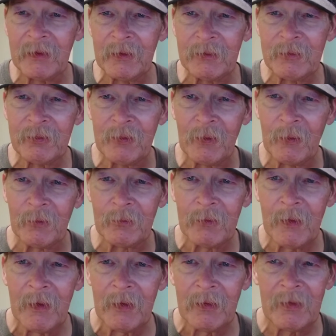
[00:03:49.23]
good phone
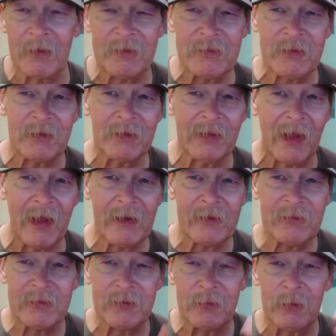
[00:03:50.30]
that should
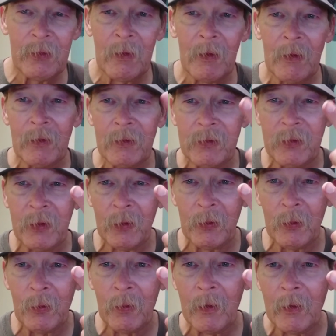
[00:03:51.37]
last you
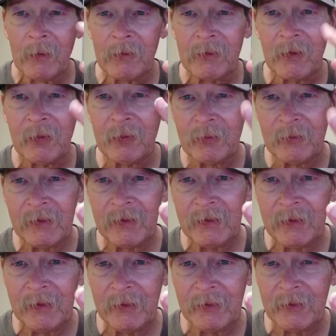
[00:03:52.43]
two to three
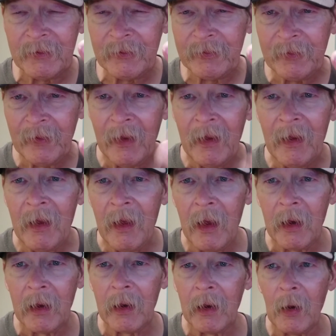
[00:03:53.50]
years
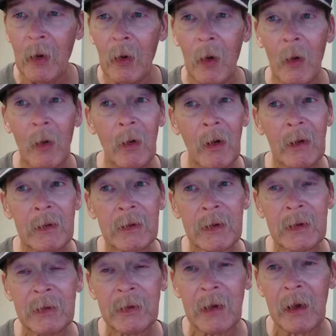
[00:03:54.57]
and go, oh, I
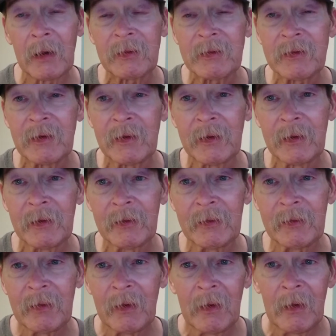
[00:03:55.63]
need next
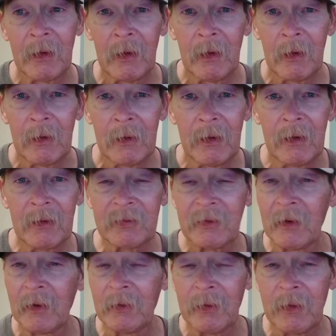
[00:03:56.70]
year's. It's
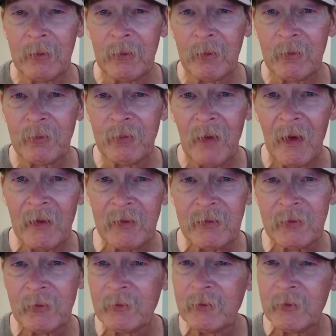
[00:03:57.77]
got an even
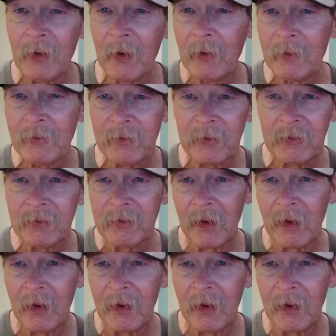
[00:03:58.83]
faster charging